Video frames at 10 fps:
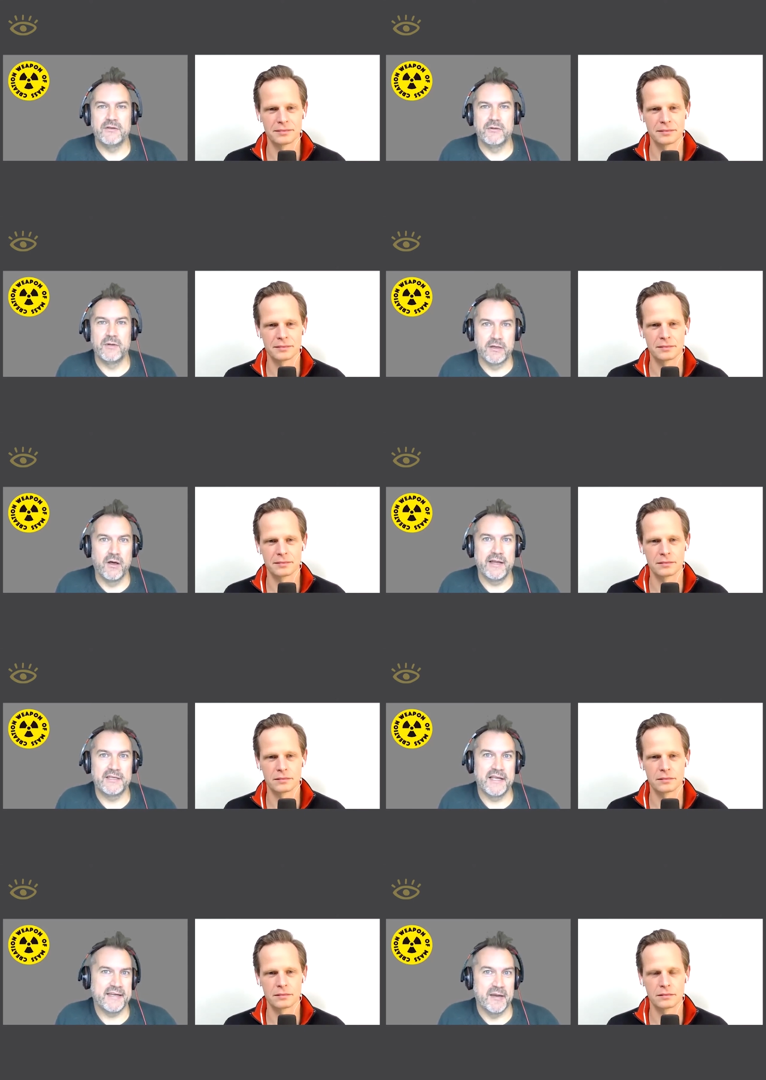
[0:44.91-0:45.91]
Speaker 1: to acknowledge
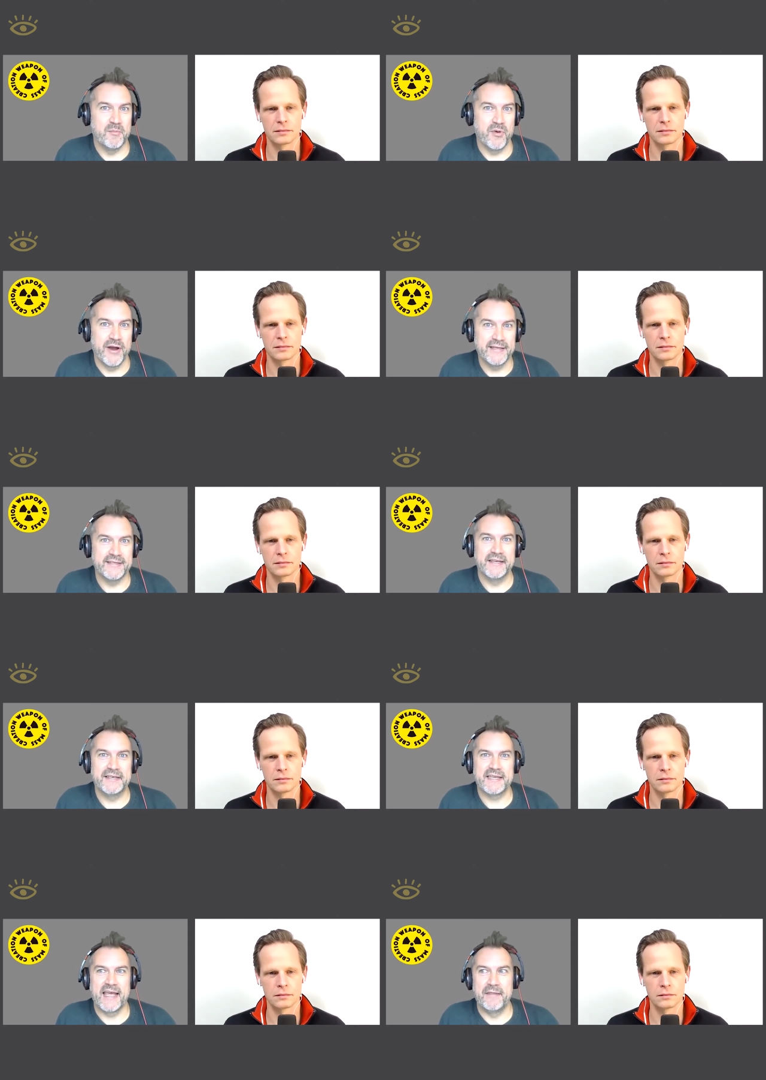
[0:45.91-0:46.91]
that and embrace
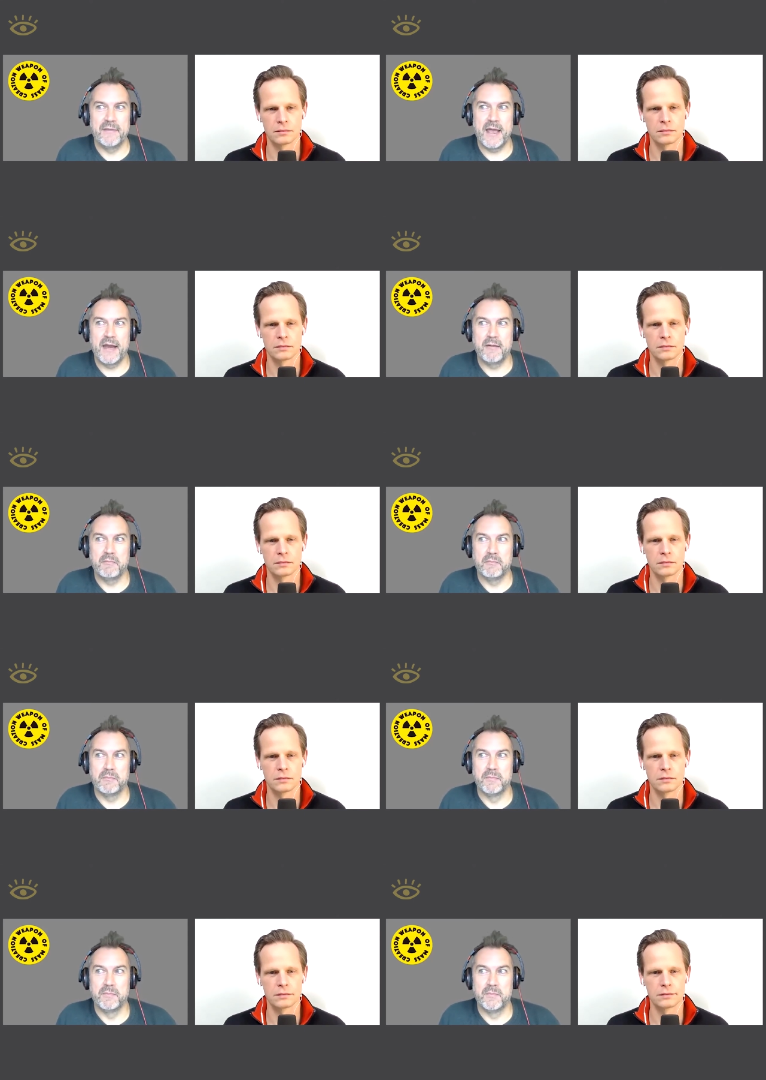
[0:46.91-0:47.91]
it and then
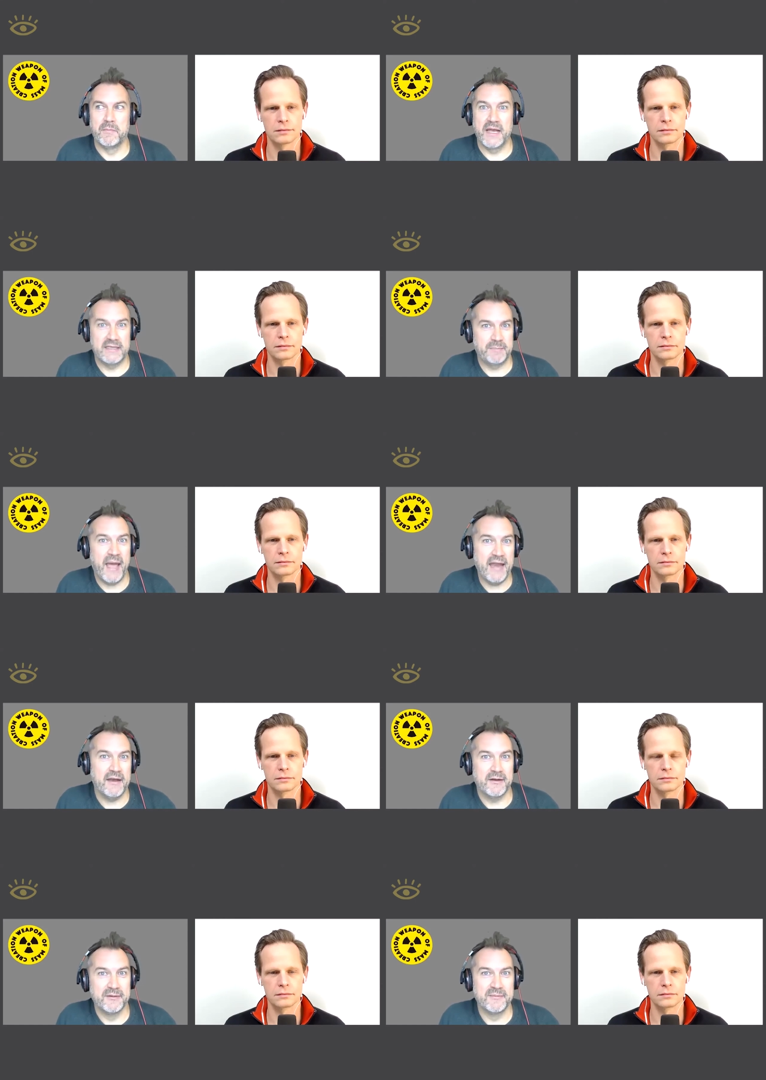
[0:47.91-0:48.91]

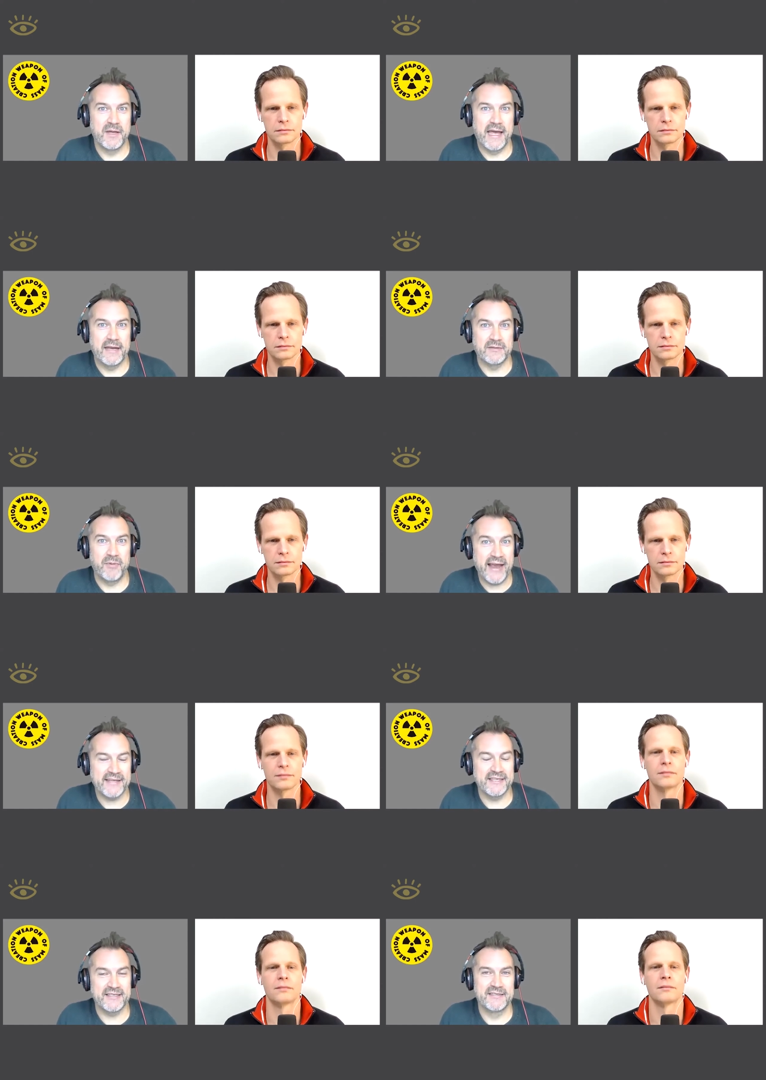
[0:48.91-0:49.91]
expand and
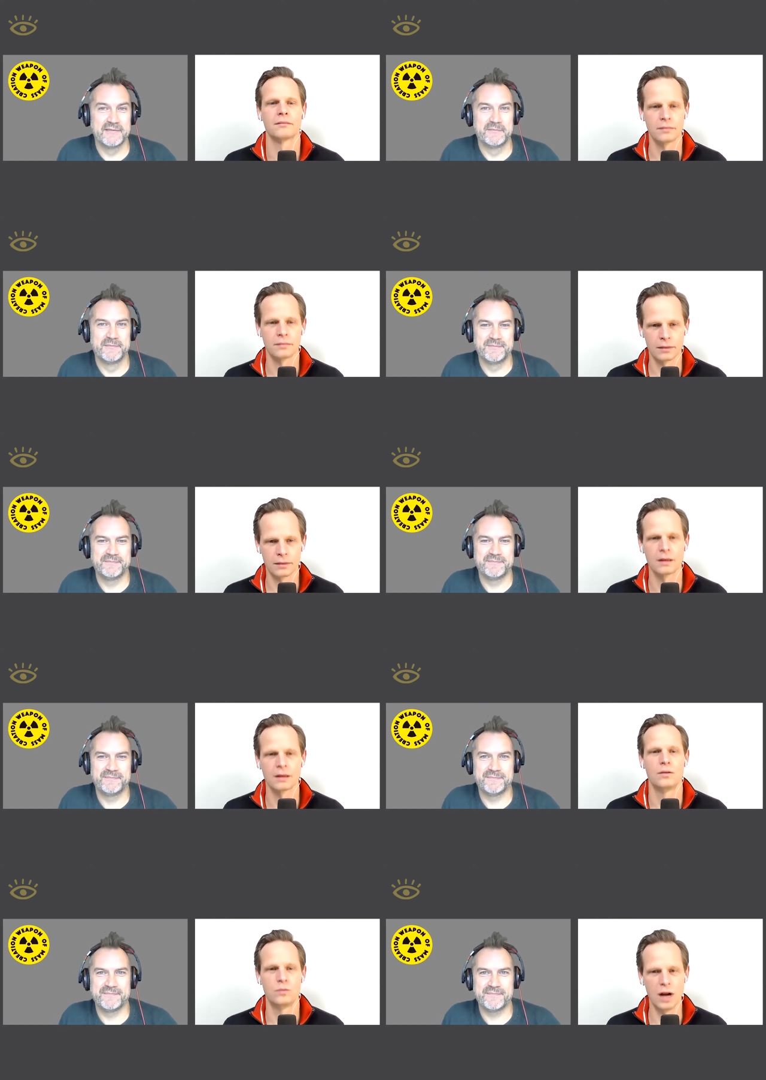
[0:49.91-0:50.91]
practice.
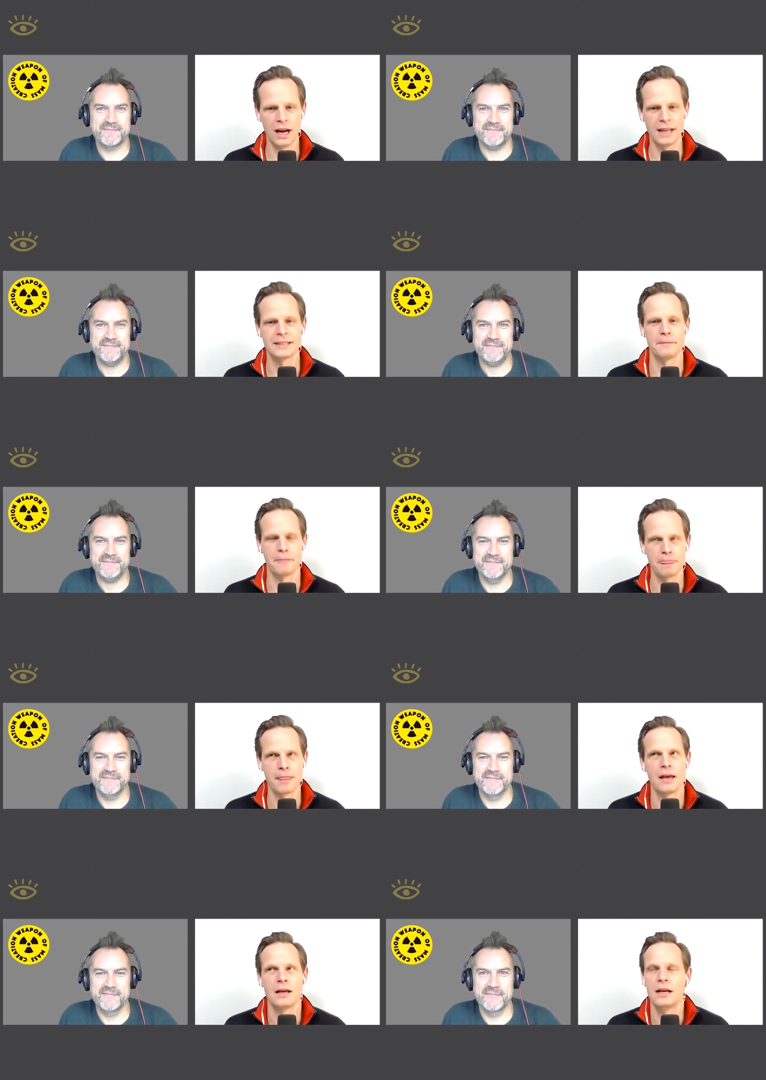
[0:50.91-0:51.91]
Speaker 2: Right.
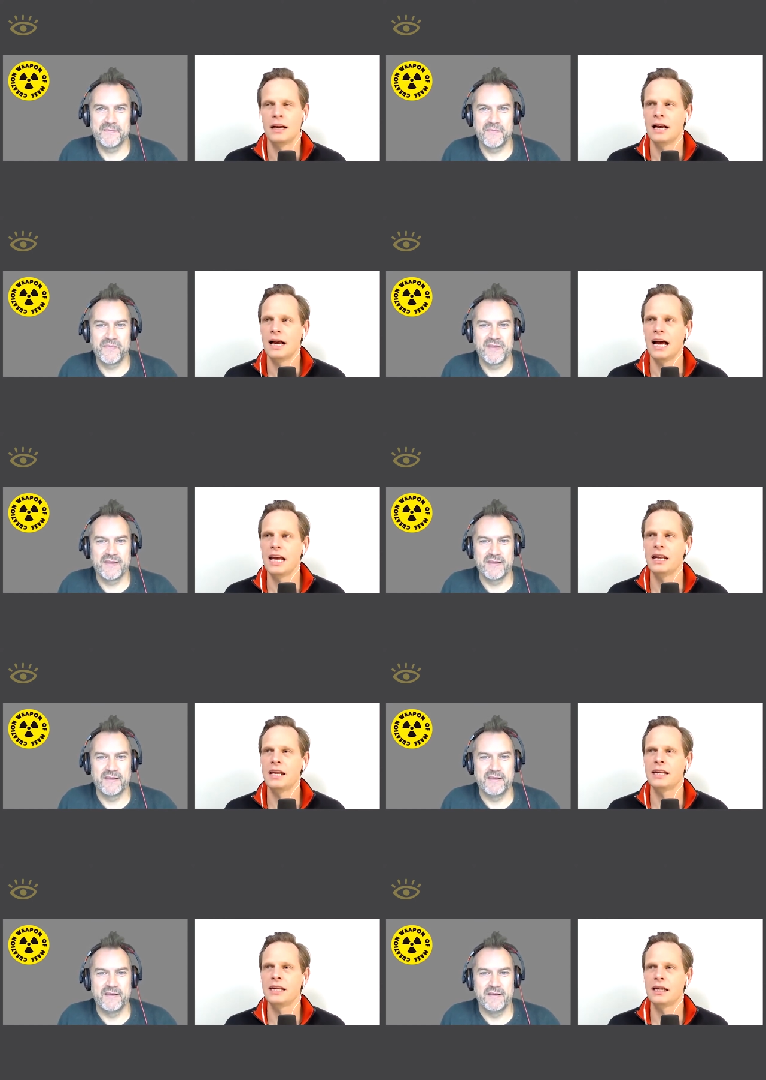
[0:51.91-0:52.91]

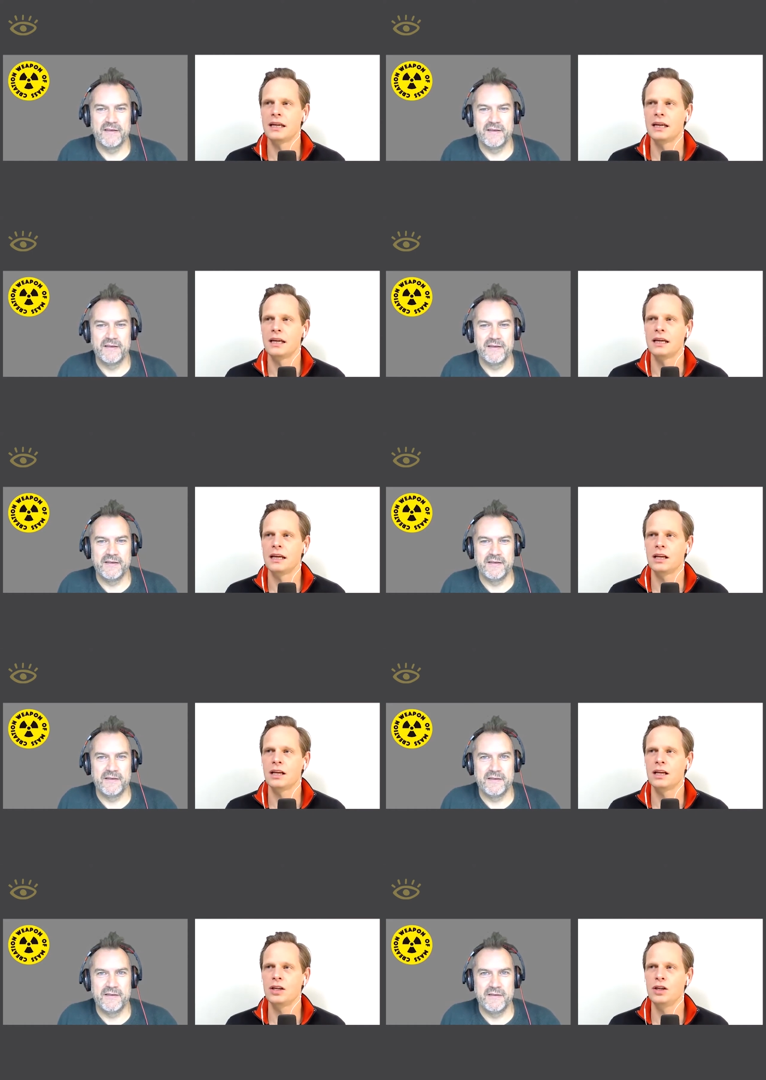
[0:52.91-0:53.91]
And
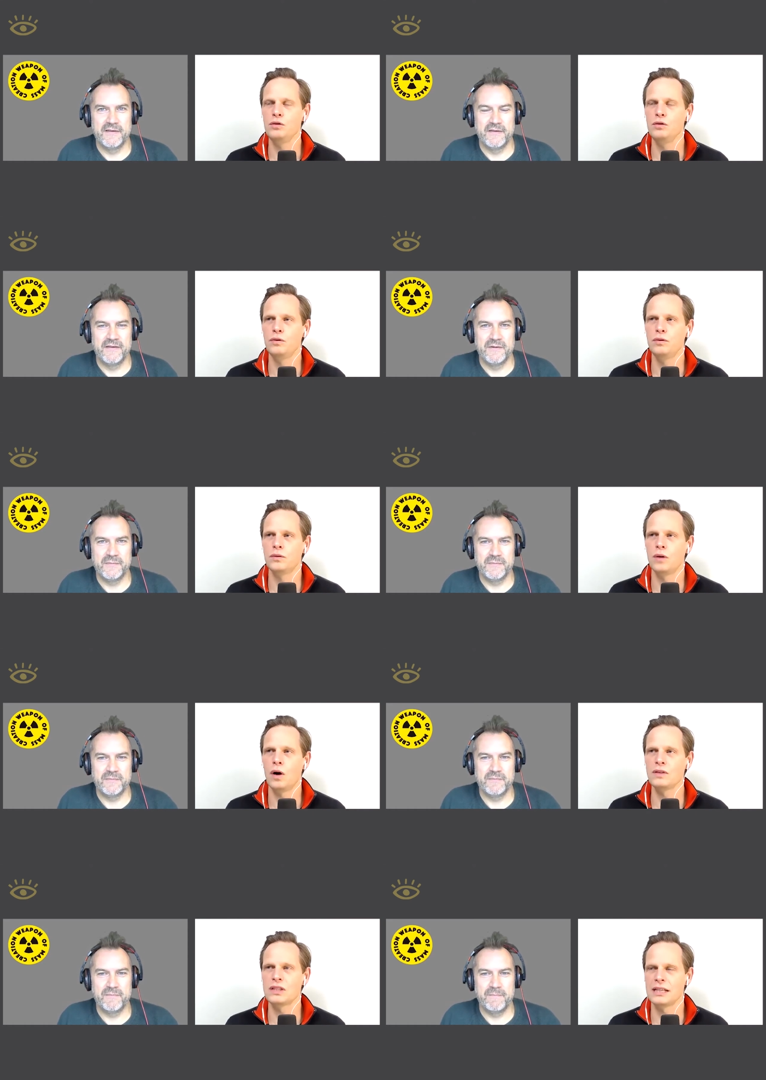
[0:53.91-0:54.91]
you've
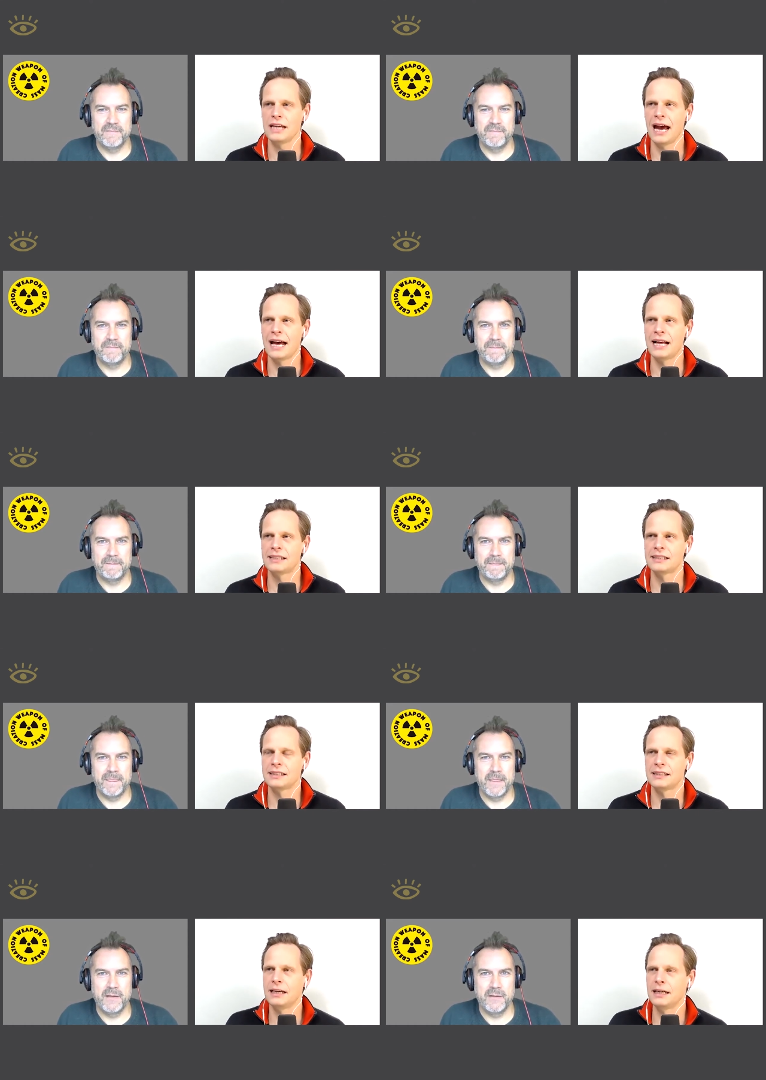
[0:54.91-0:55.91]
obviously had
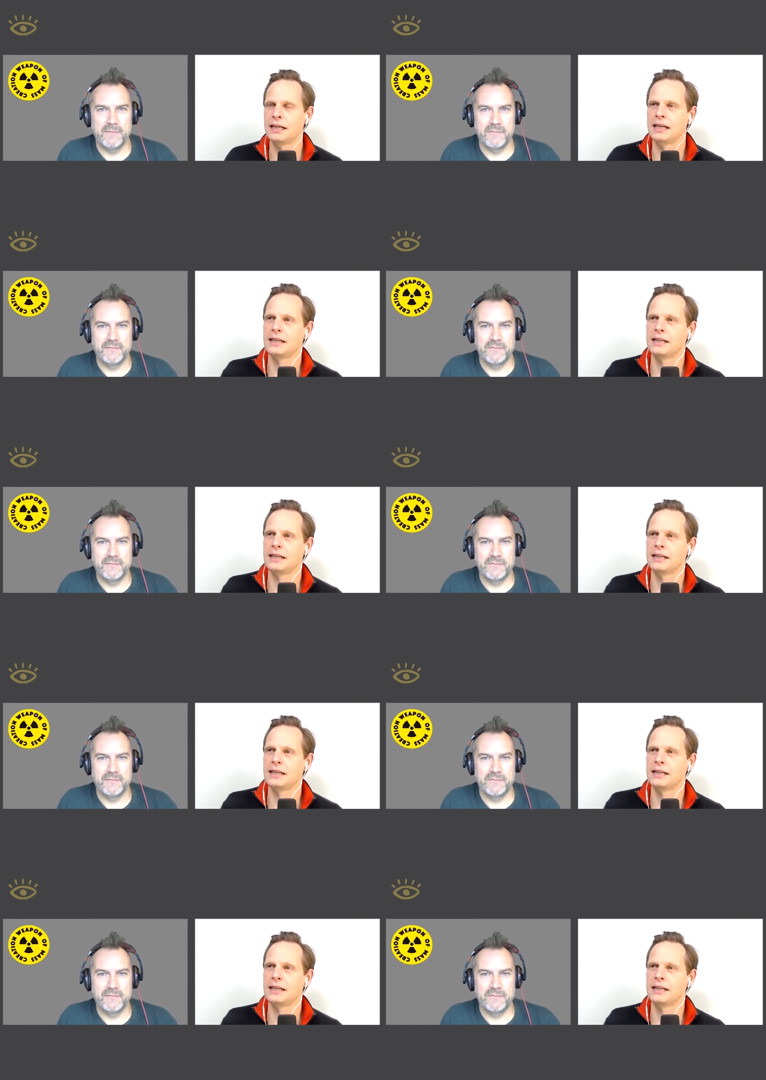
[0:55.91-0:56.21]
uh,